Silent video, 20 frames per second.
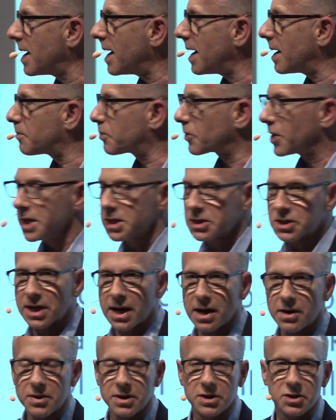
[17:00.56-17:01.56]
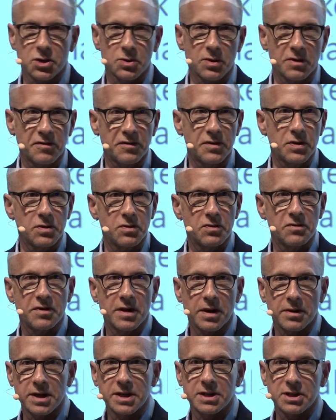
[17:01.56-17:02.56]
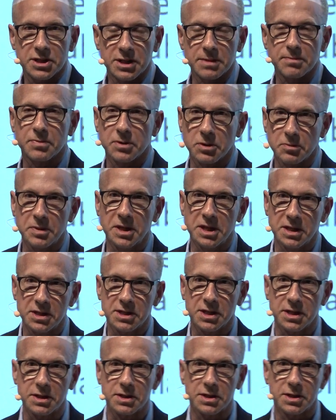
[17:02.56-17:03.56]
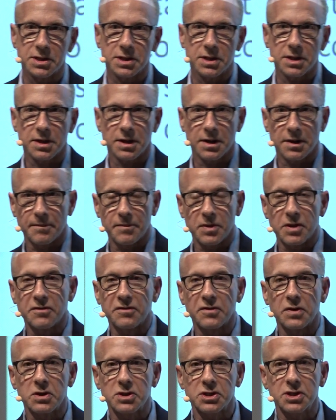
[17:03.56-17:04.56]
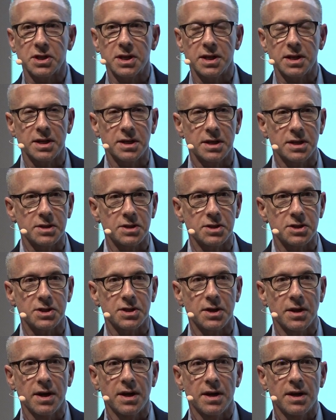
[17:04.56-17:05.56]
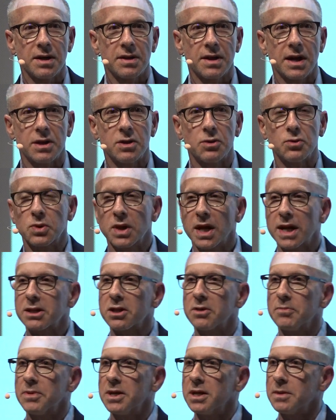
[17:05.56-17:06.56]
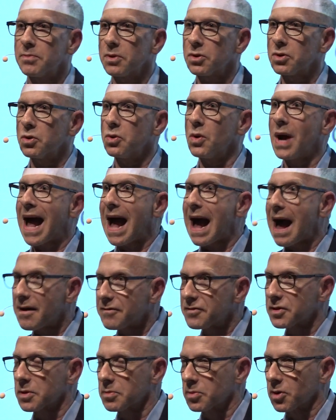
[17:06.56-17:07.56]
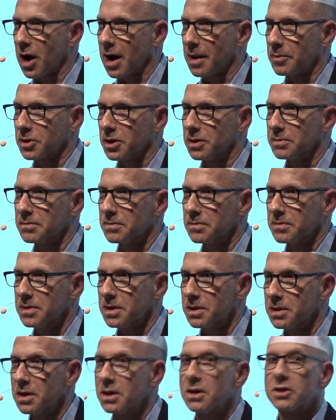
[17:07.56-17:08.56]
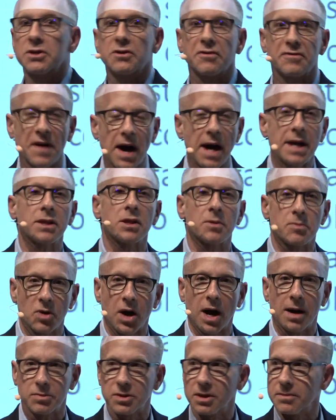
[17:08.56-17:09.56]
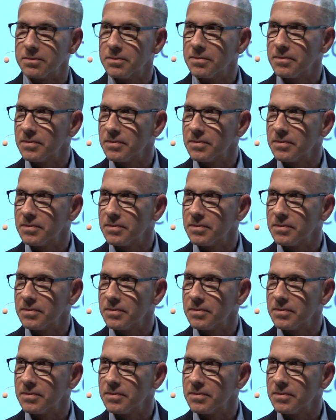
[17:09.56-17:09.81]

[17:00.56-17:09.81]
It breaks down into a few very simple pieces. The first is that you let the people who have the problem define the problem.